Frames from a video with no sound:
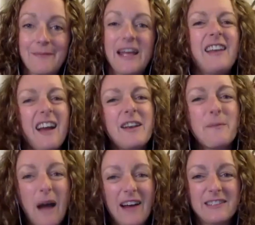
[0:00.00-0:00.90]
and not in a
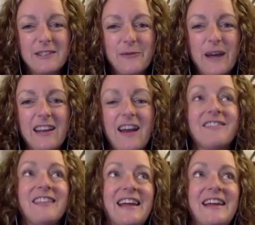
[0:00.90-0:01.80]
positive way, not
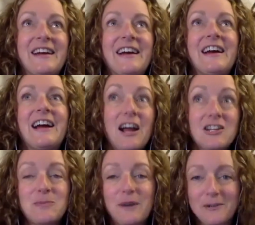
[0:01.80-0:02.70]
in like, gosh,
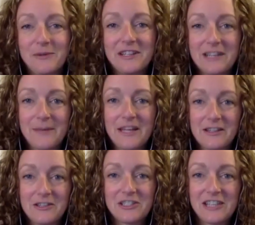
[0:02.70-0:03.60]
I brought a really yummy
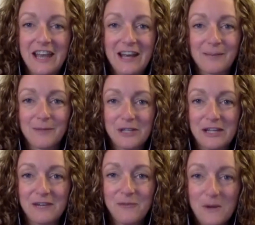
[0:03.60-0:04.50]
lunch today and I'm
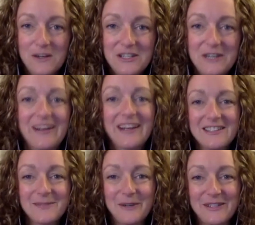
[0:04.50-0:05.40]
looking forward to it.
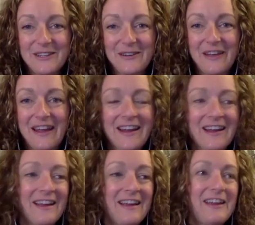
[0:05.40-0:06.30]
It's more so like,
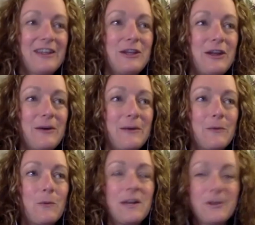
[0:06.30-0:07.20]

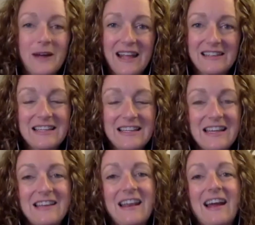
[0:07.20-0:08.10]
when do I get to
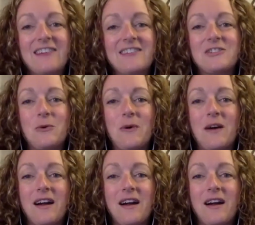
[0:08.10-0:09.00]
eat next?
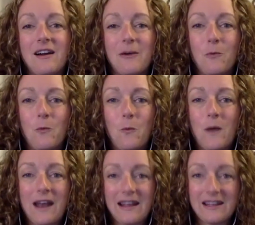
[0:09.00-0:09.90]
Or
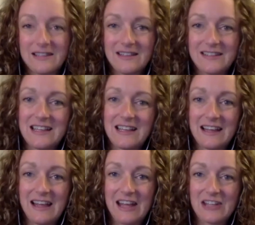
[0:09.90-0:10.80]
when I get to this eating
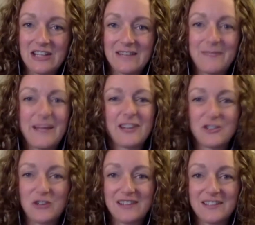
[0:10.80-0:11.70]
occasion, being
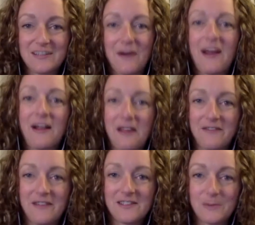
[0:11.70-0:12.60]
stressed about how that
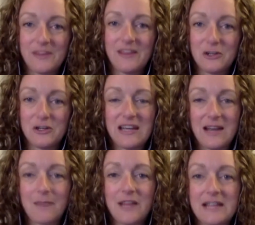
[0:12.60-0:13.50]
fits within your eating
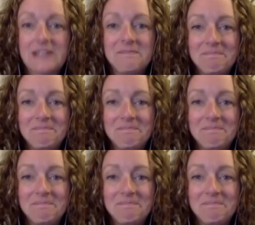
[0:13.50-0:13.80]
plan.